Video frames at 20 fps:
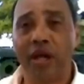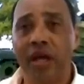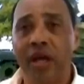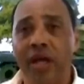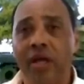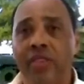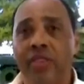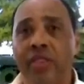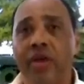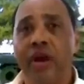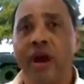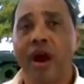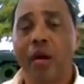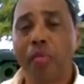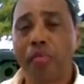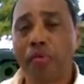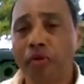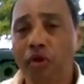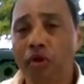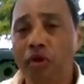There are
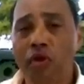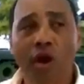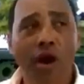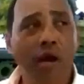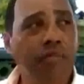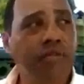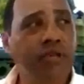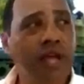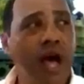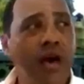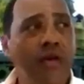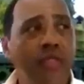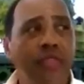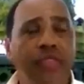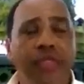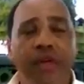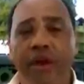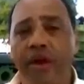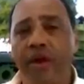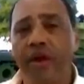programs out
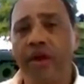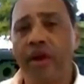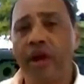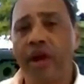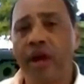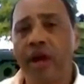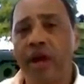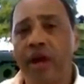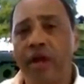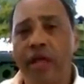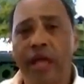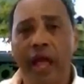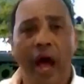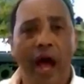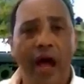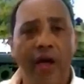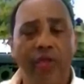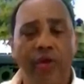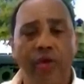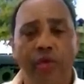there,
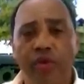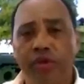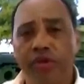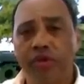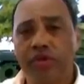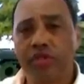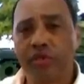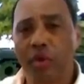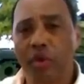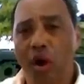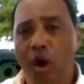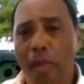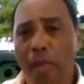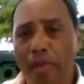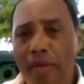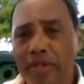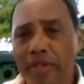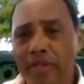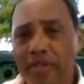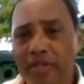either with the Small
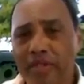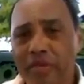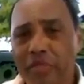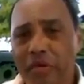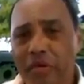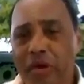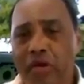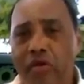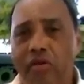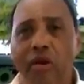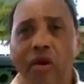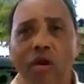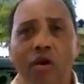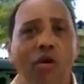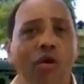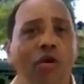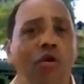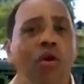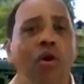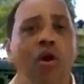Business
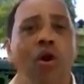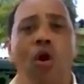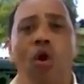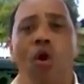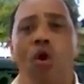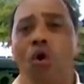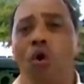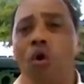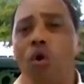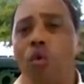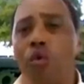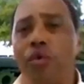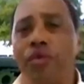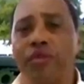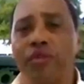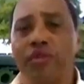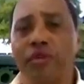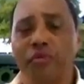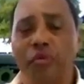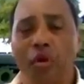Bureau or with the
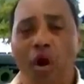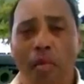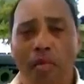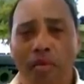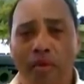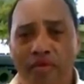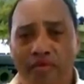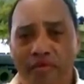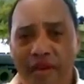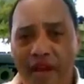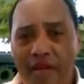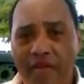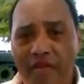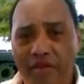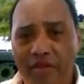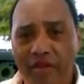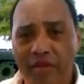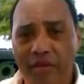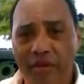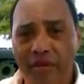Department of
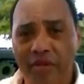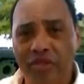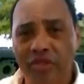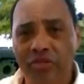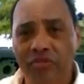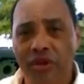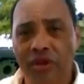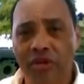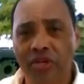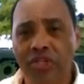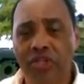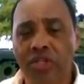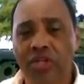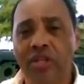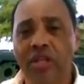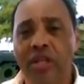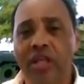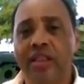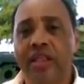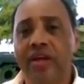Veterans
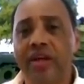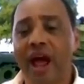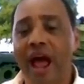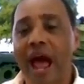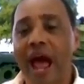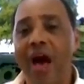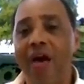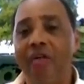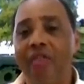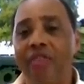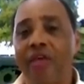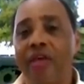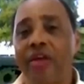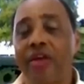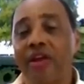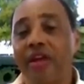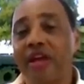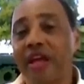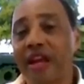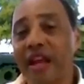Administration, that are out there
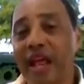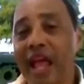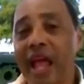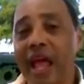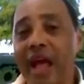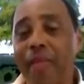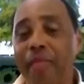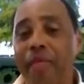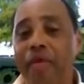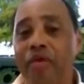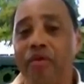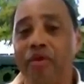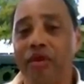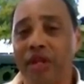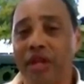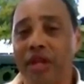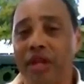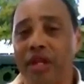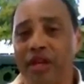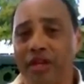that can help you
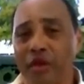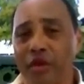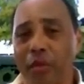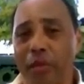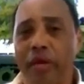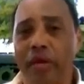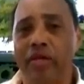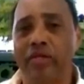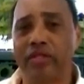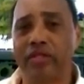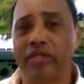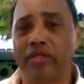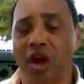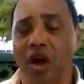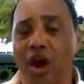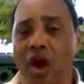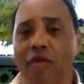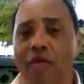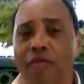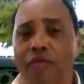get your business
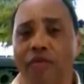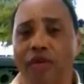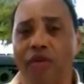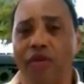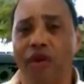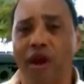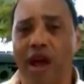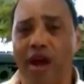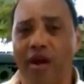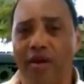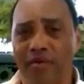off the ground.